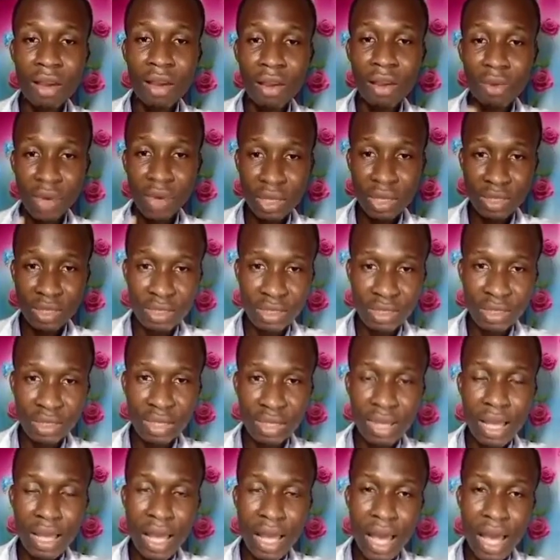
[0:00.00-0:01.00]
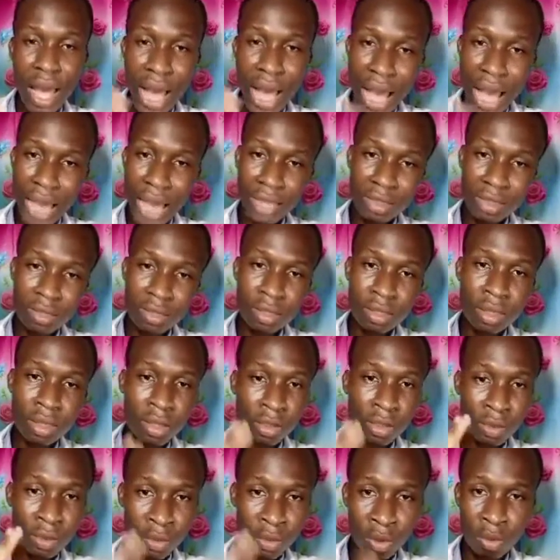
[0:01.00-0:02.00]
rest, ice,
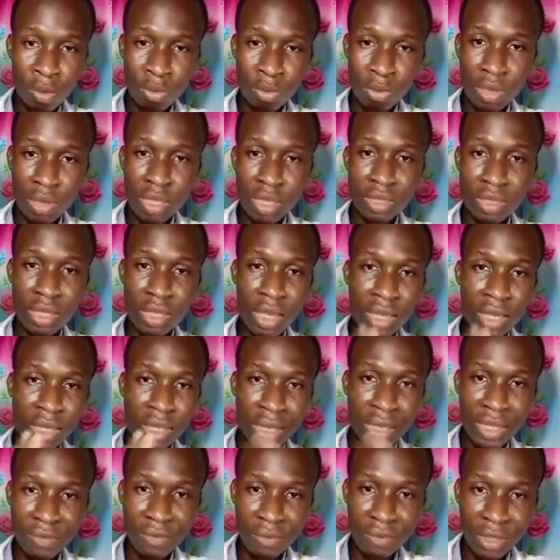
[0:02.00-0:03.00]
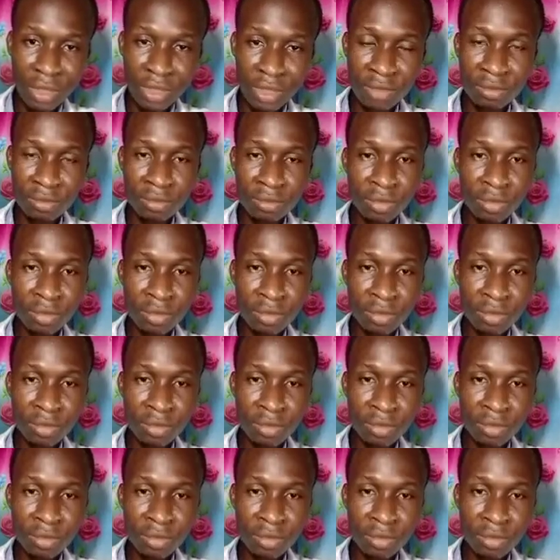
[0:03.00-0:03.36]
compress, and elevate.